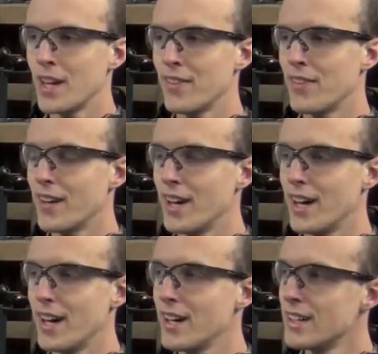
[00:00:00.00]
it's
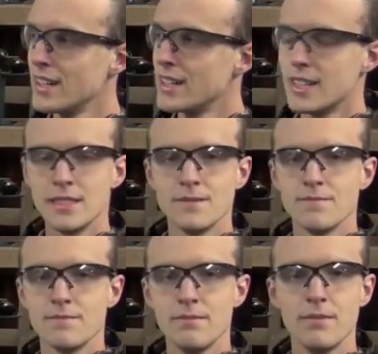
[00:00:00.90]
uh
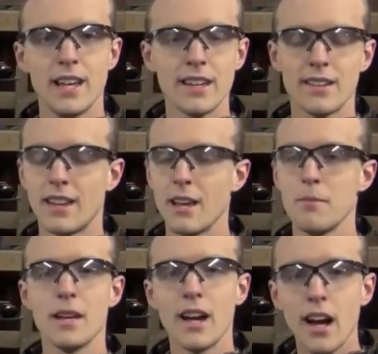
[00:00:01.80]
it can be